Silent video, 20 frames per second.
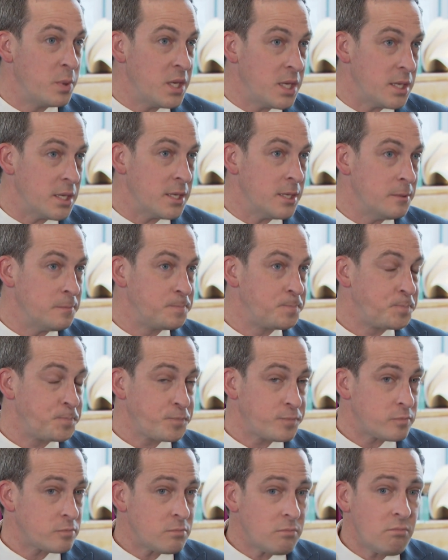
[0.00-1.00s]
be
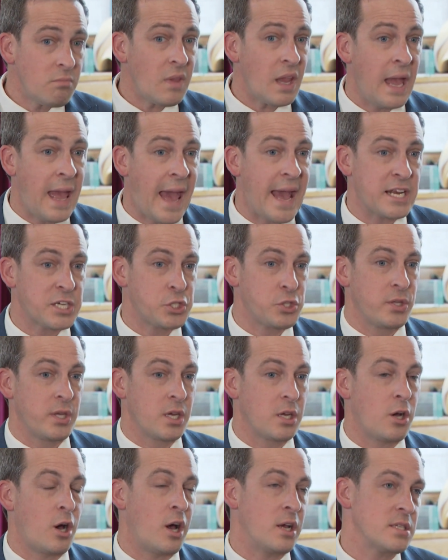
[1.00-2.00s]
actually
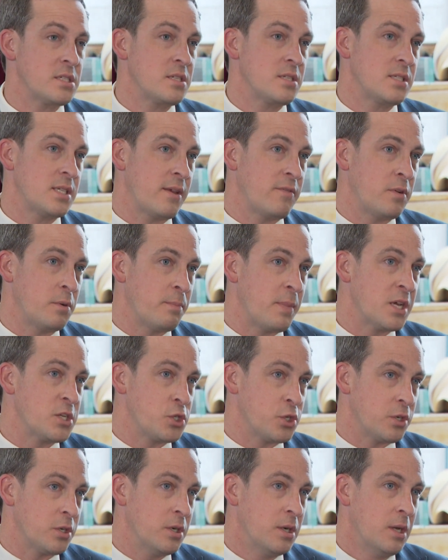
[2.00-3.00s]
a cost-saving
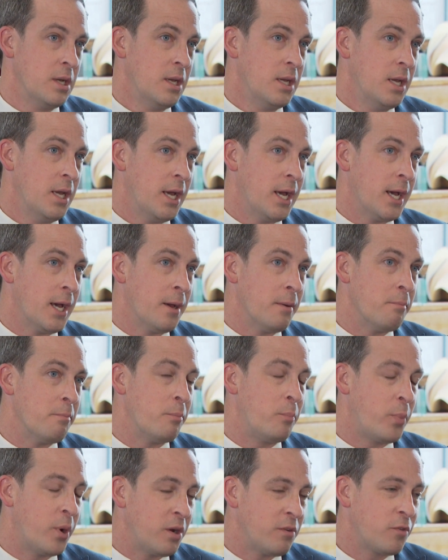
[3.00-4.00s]
measure.
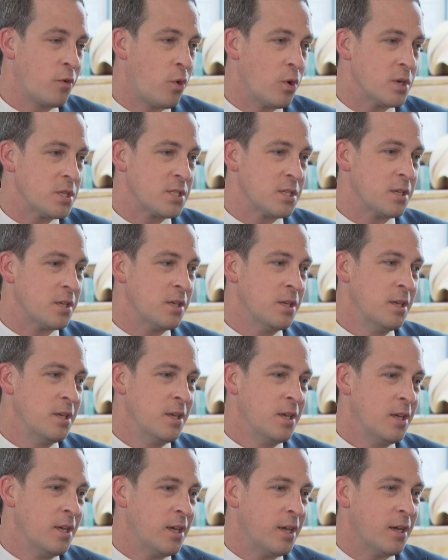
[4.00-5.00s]
But of course,
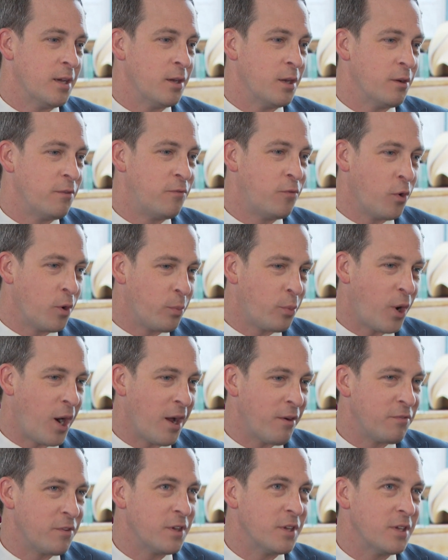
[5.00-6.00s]
a
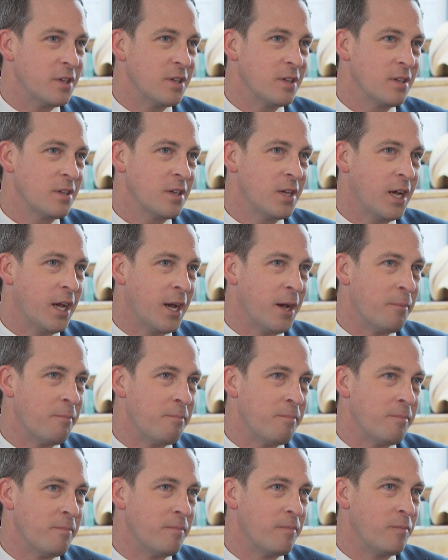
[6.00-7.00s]
for-profit,
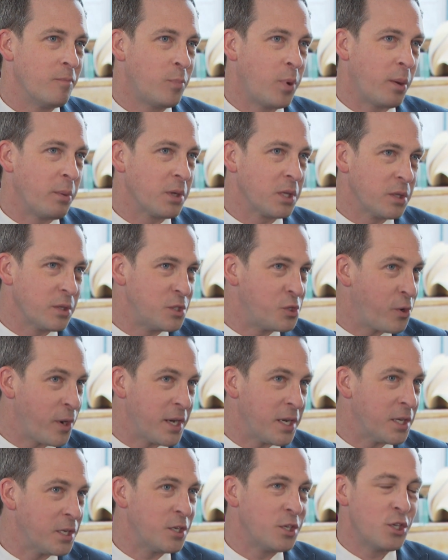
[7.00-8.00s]
publicly
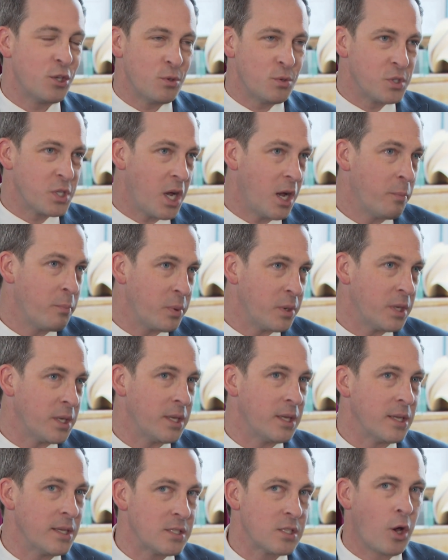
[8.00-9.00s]
traded, huge
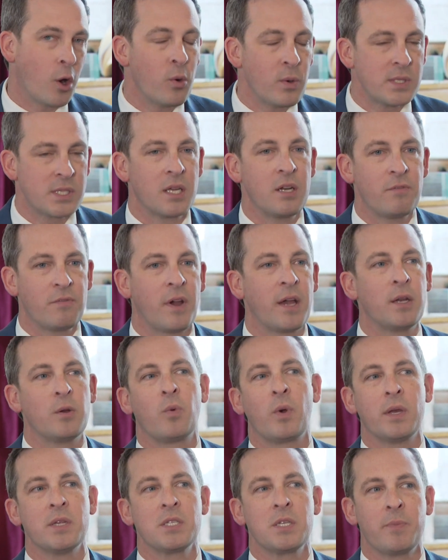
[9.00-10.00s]
company is always going to find
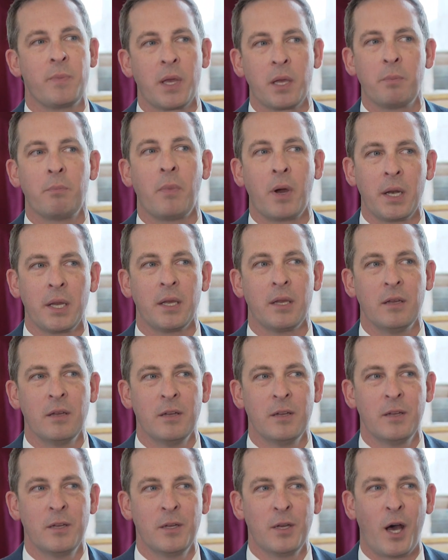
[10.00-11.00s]
ways to make money
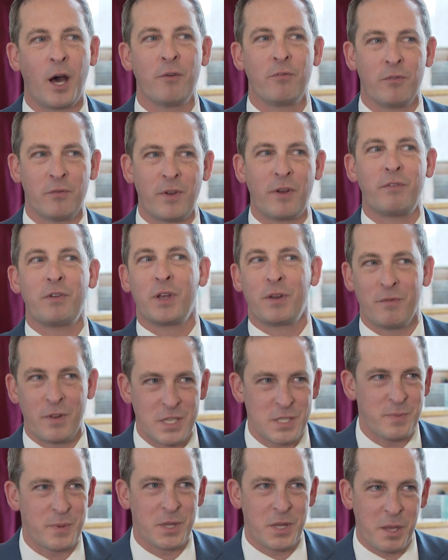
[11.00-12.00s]
off of every
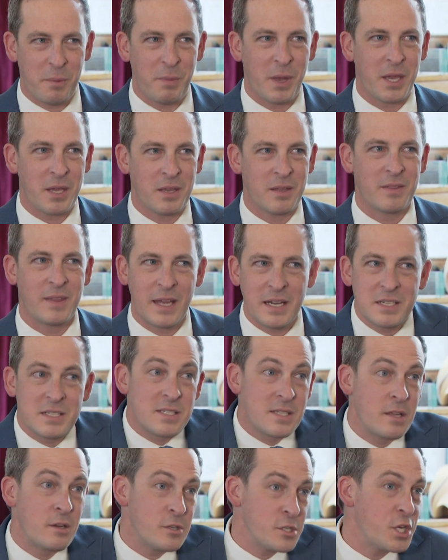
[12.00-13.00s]
investment they make. That
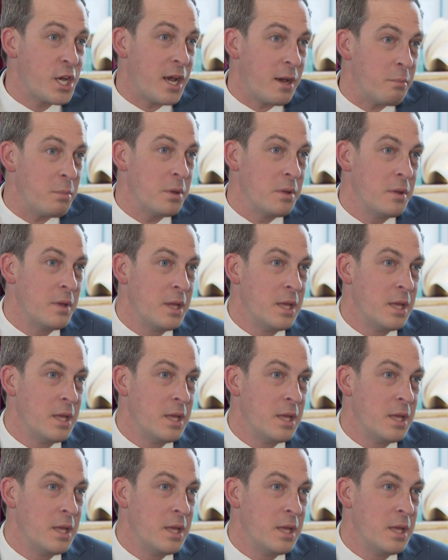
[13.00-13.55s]
is their job.